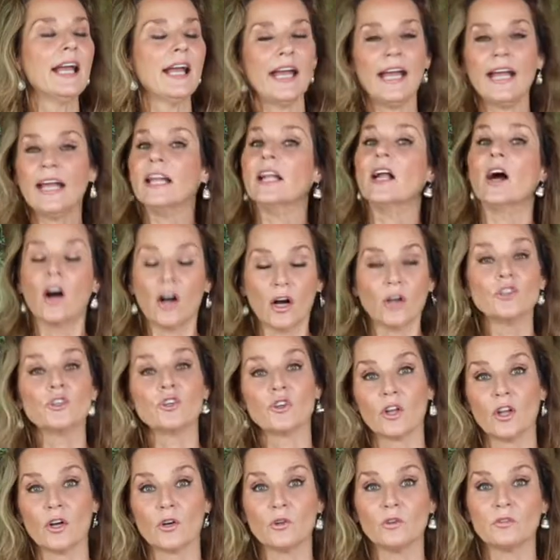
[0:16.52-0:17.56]
and on your
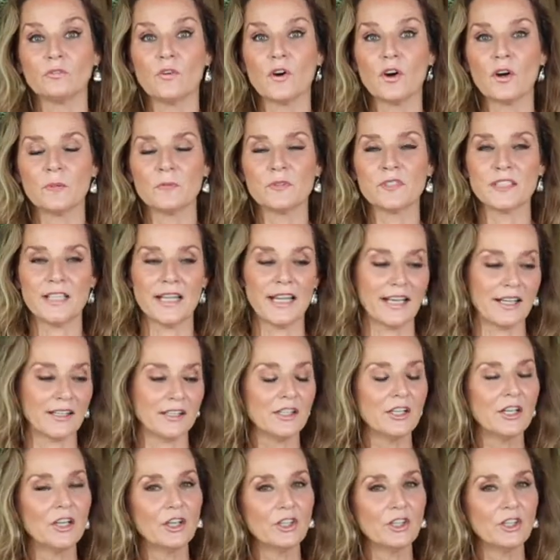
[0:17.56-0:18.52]
local farm stand.